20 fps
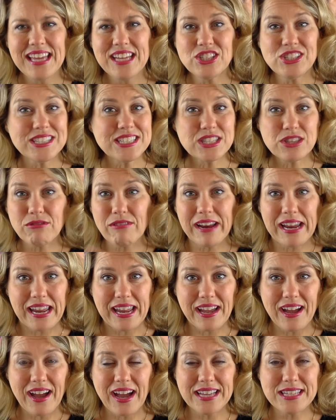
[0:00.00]
Just
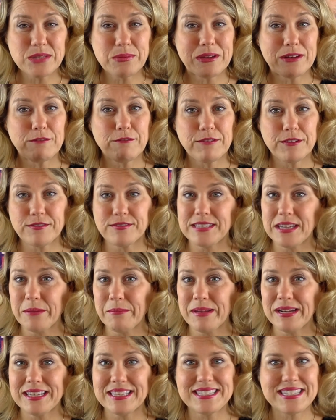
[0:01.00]
3. I spend 15
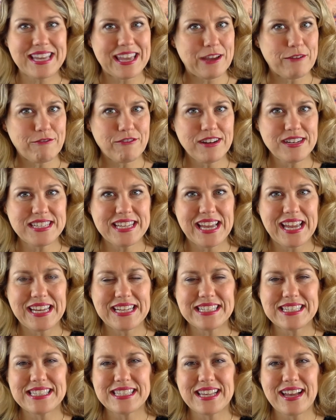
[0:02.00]
minutes every day
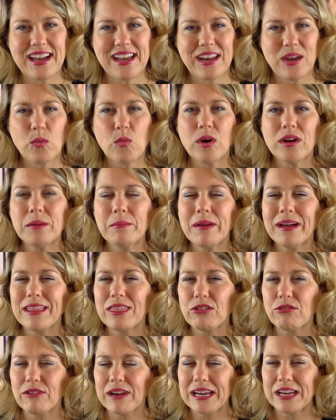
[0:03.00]
deciding what are my
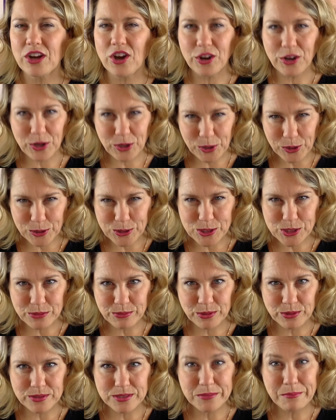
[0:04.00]
3 not
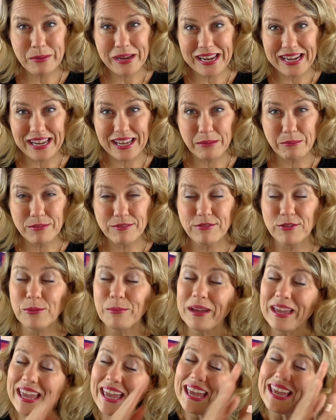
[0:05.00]
negotiables, meaning before
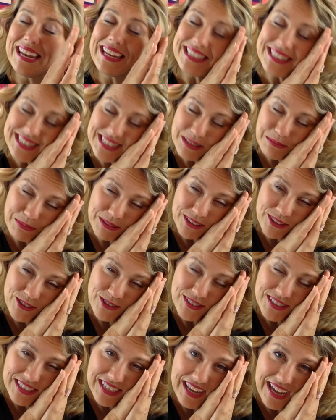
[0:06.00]
my head hits the pillow
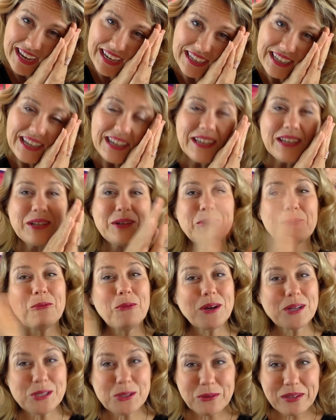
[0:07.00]
tonight,
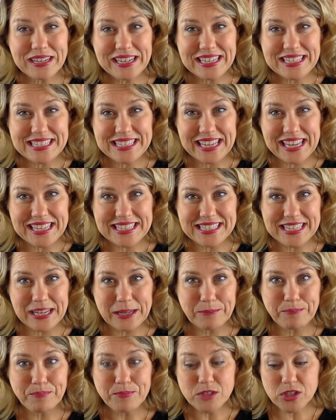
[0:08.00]
what do I need to get
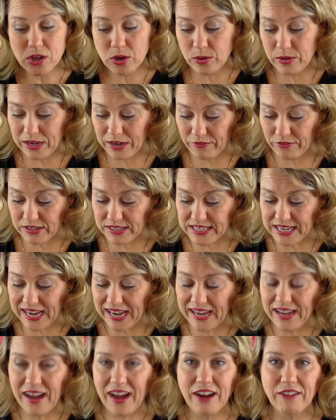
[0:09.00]
done? So every
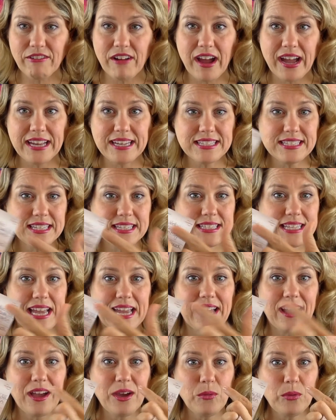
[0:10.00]
day I write,
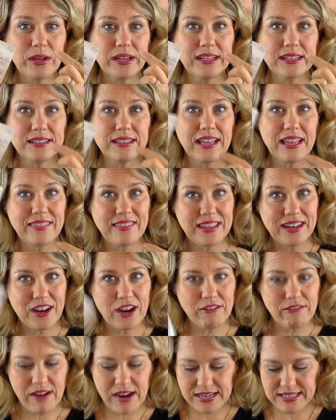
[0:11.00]
today I will, and then
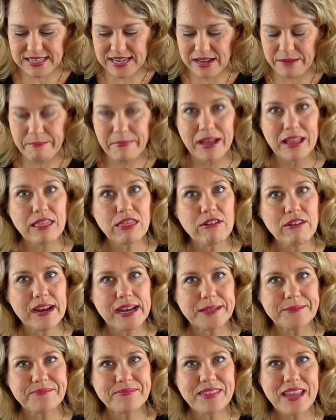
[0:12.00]
I write down my
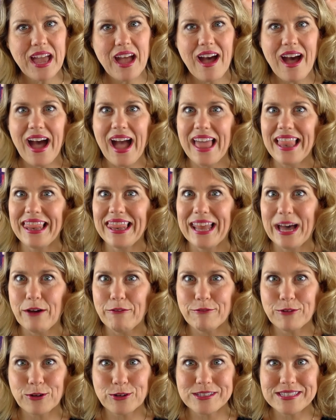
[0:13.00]
3. I
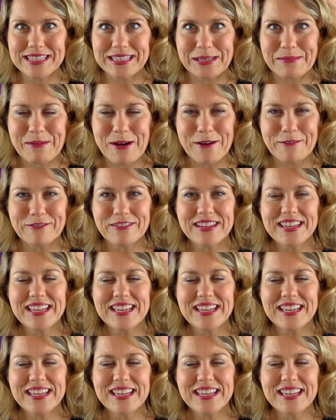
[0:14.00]
love crossing them off.